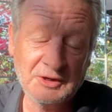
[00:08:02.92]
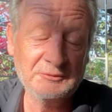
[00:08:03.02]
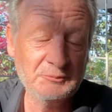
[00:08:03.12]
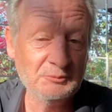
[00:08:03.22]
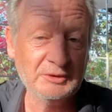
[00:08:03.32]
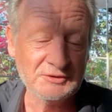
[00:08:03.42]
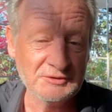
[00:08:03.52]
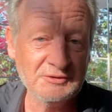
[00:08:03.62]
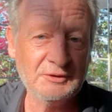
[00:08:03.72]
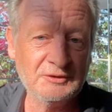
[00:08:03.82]
and what we do
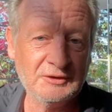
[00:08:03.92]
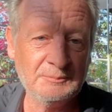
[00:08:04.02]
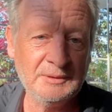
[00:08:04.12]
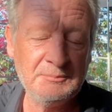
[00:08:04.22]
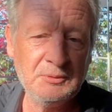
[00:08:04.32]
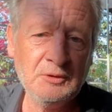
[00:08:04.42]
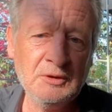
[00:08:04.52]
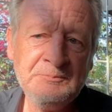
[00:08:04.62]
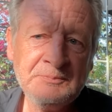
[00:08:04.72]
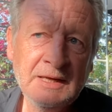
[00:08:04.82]
know is that the people
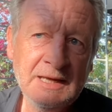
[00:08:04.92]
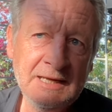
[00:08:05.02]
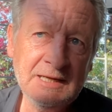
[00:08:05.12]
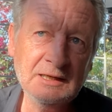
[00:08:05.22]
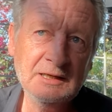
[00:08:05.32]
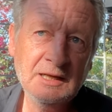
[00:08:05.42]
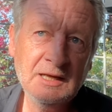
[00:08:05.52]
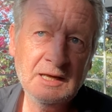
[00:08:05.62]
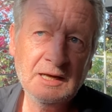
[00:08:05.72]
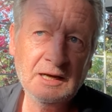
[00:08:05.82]
here
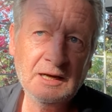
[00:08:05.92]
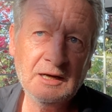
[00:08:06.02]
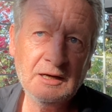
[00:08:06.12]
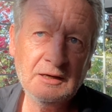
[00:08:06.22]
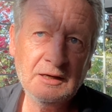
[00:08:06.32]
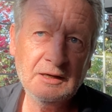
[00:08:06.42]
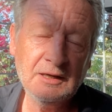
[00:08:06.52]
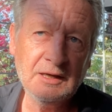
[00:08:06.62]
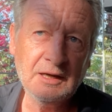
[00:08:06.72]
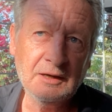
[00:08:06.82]
are
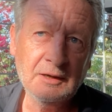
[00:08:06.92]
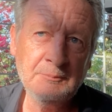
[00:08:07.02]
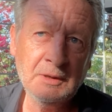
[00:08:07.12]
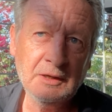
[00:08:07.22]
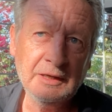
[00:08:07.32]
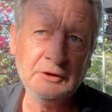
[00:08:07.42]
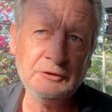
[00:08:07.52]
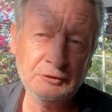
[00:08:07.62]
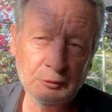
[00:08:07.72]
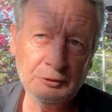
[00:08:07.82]
um,
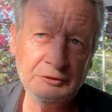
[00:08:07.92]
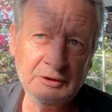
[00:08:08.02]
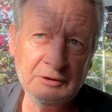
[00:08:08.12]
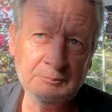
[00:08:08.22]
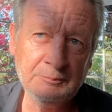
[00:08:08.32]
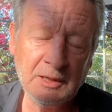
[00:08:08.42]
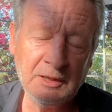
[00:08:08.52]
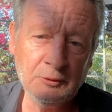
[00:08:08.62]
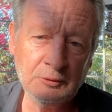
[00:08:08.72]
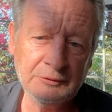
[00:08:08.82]
exhausted by
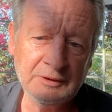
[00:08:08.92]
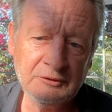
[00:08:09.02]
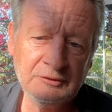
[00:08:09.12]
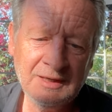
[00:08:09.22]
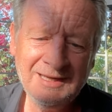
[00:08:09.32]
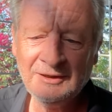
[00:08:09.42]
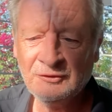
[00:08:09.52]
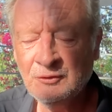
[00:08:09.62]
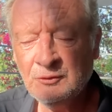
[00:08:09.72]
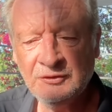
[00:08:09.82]
all of this.
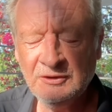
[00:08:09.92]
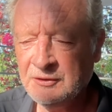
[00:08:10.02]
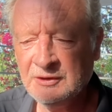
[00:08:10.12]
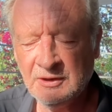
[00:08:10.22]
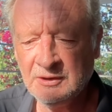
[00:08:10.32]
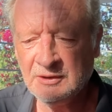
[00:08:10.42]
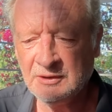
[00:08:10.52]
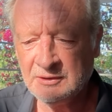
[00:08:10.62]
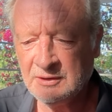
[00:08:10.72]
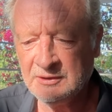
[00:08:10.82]
Exhausted, you know, the,
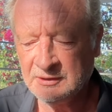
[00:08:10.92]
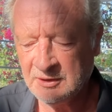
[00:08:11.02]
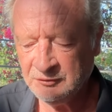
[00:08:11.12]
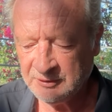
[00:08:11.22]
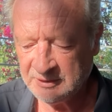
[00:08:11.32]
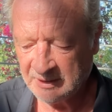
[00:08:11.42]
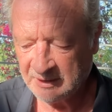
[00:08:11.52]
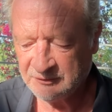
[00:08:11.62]
the, country has,